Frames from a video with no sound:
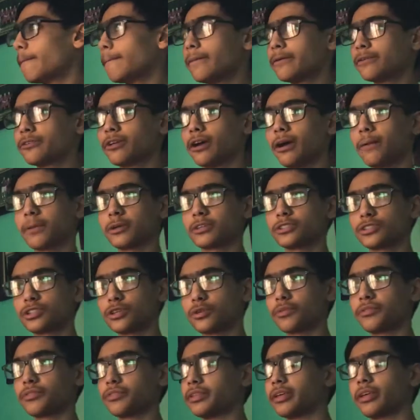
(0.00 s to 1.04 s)
but I'm actually
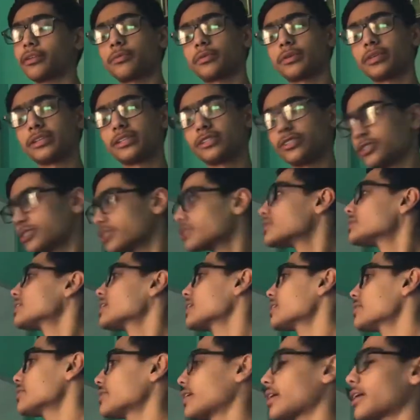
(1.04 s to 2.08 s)
going to review the other one in just a
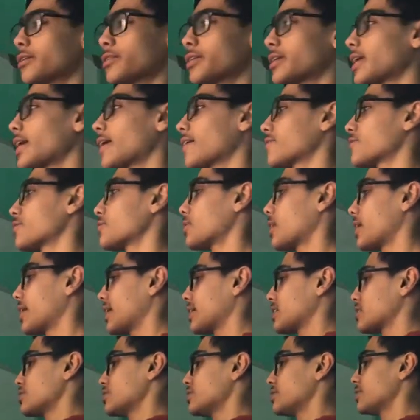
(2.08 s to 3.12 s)
second, right after I
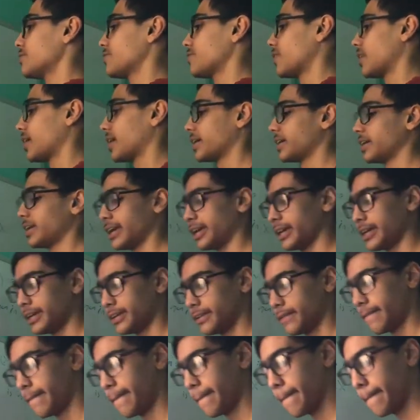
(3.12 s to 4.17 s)
actually define
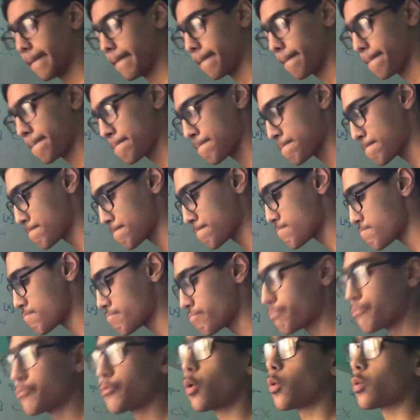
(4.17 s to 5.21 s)
a
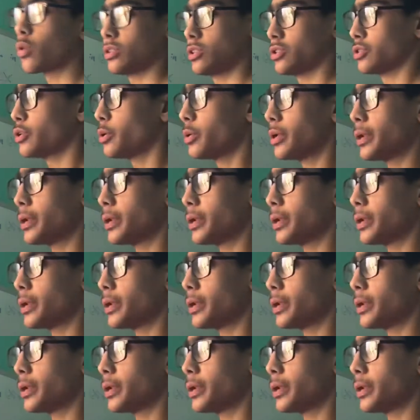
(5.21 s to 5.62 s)
torus or